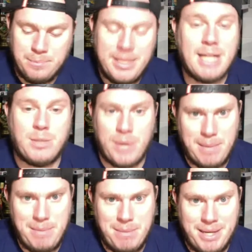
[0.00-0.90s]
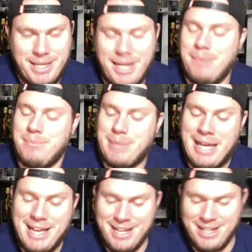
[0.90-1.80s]
That's what I mean by
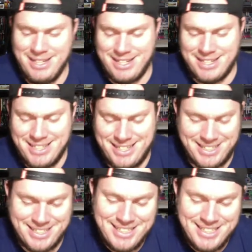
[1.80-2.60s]
that.